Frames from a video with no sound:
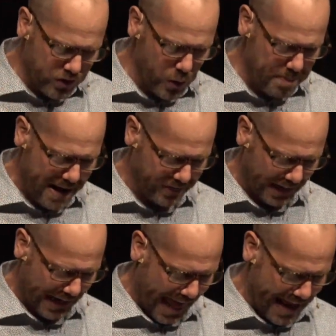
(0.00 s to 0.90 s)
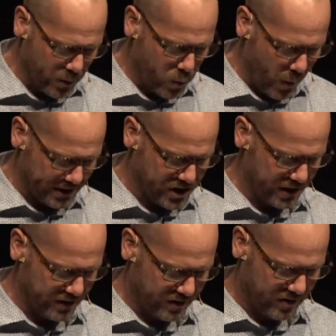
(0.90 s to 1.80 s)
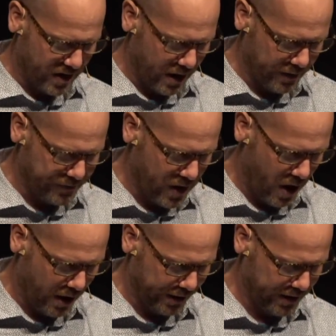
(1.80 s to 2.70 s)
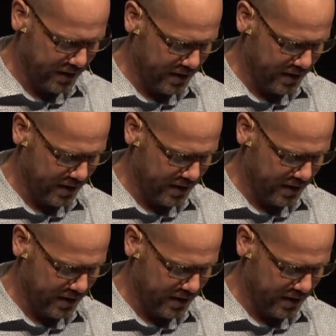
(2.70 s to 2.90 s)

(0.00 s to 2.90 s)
to you about the languages of God.